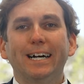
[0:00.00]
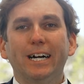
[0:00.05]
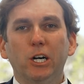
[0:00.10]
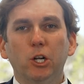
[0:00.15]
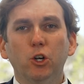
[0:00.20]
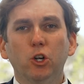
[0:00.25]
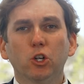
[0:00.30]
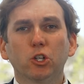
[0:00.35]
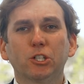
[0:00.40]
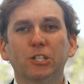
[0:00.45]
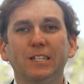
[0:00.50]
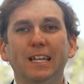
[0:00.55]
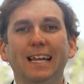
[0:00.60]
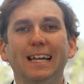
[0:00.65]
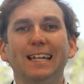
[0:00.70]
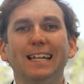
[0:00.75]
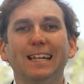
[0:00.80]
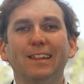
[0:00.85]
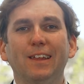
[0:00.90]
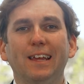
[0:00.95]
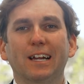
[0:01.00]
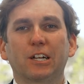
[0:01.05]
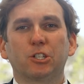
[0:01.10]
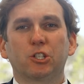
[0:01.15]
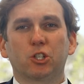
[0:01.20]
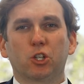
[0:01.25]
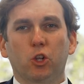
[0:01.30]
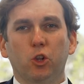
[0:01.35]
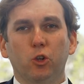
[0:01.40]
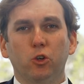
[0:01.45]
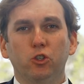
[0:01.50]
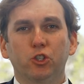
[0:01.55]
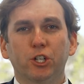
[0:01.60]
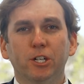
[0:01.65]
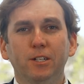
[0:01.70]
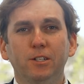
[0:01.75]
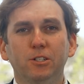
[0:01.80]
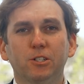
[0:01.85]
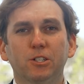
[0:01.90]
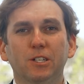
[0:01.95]
Understanding the
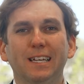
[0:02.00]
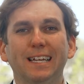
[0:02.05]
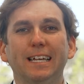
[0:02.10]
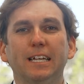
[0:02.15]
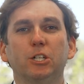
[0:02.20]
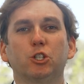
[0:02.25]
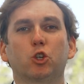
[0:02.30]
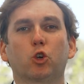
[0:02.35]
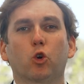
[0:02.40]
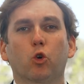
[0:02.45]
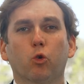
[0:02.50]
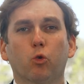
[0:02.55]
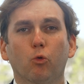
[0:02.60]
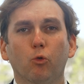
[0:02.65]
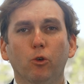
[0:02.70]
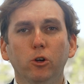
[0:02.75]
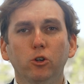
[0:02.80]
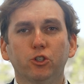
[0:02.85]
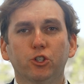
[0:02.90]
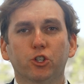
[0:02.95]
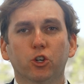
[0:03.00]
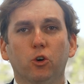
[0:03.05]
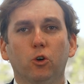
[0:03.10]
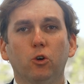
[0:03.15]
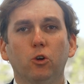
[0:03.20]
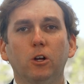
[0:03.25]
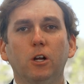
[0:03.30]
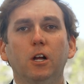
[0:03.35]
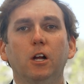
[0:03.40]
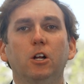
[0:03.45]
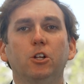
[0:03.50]
exclusions is crucial